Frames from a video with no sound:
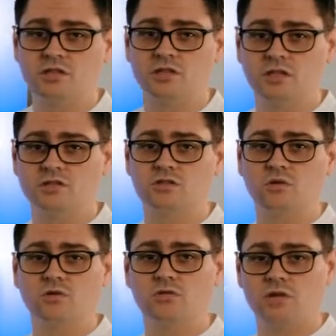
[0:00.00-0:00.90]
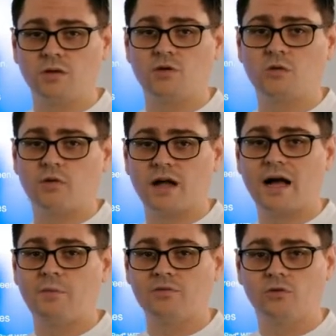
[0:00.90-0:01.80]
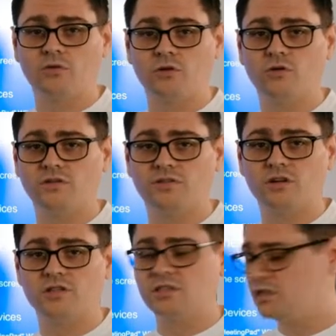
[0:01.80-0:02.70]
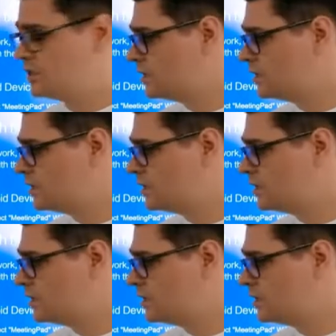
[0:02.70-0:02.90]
to install the appropriate app for your device.